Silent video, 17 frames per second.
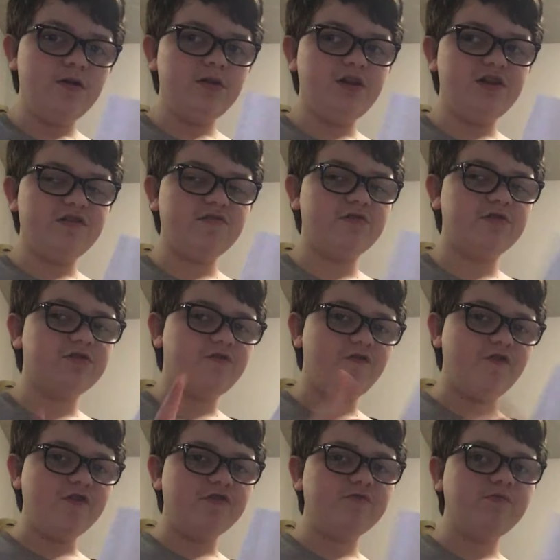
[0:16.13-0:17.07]
Let's look at the
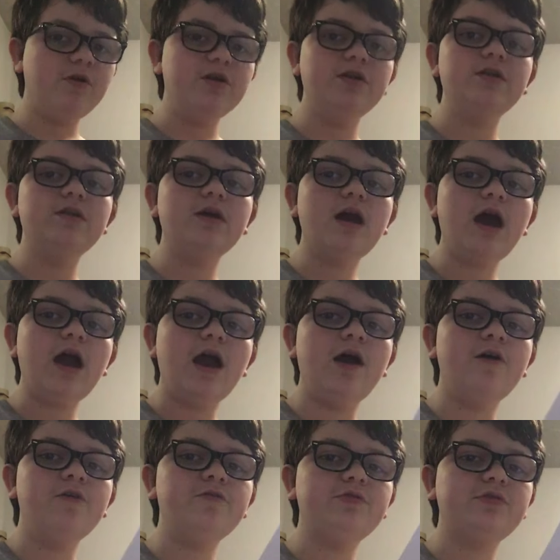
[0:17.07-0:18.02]
first one.
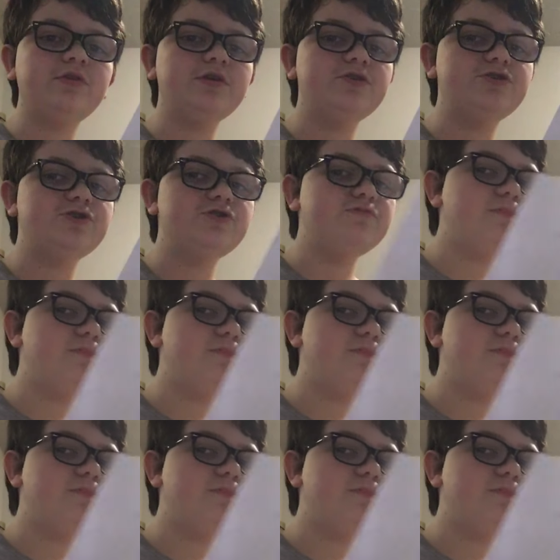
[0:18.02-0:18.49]
How did you